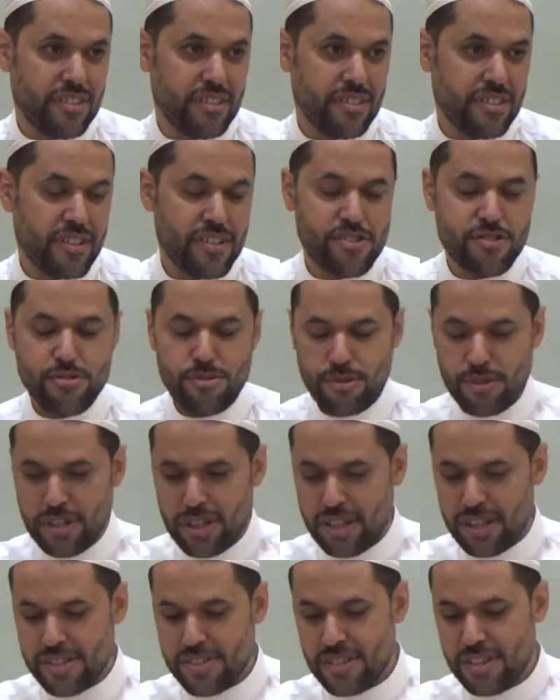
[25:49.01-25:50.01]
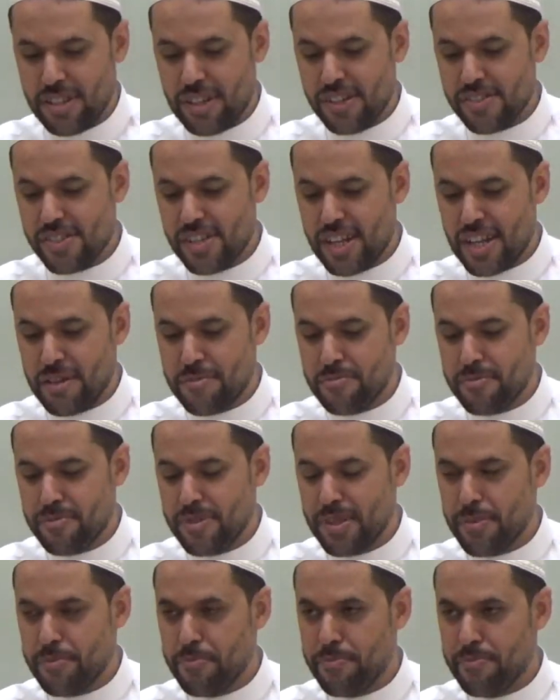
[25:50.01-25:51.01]
Rasulullah sallallahu alaihi
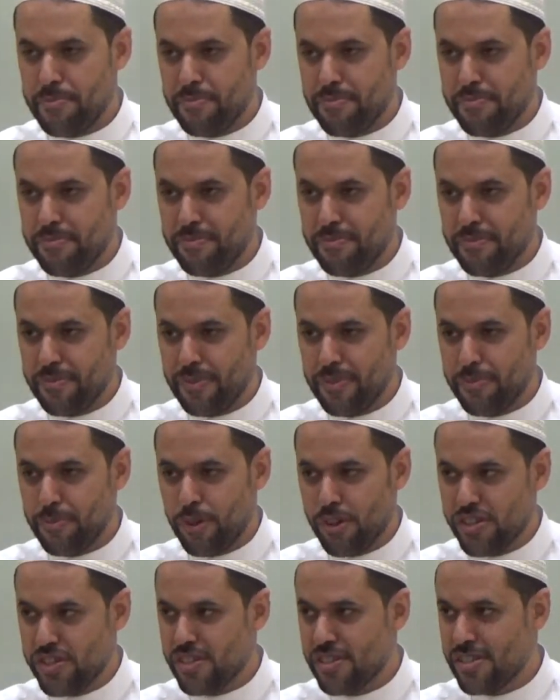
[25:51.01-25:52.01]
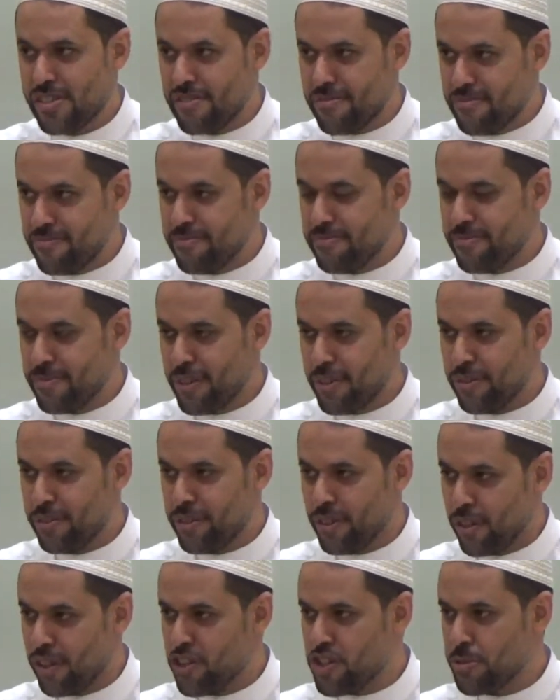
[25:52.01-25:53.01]
wasallam, the most
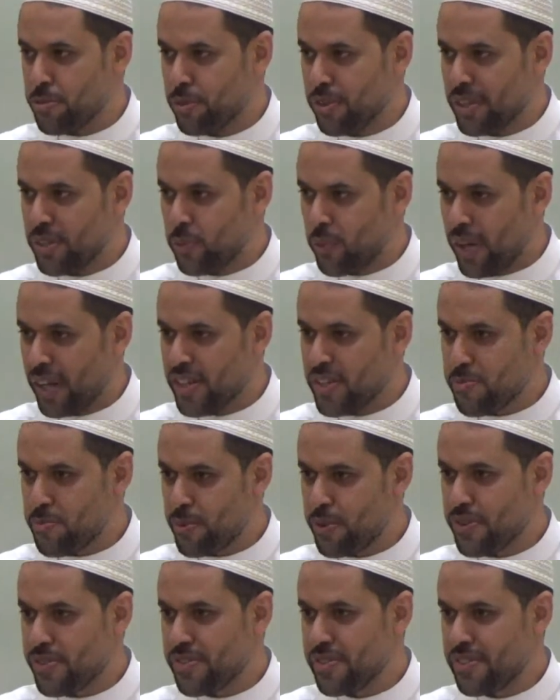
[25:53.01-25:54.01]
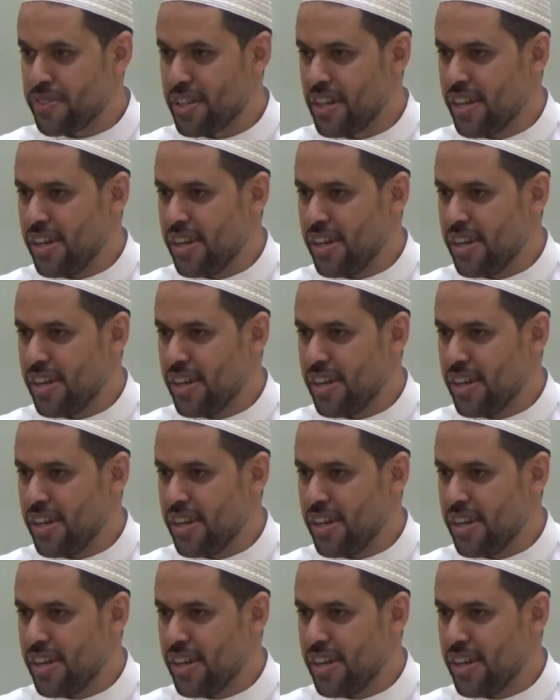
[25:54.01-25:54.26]
knowledgeable and wise person,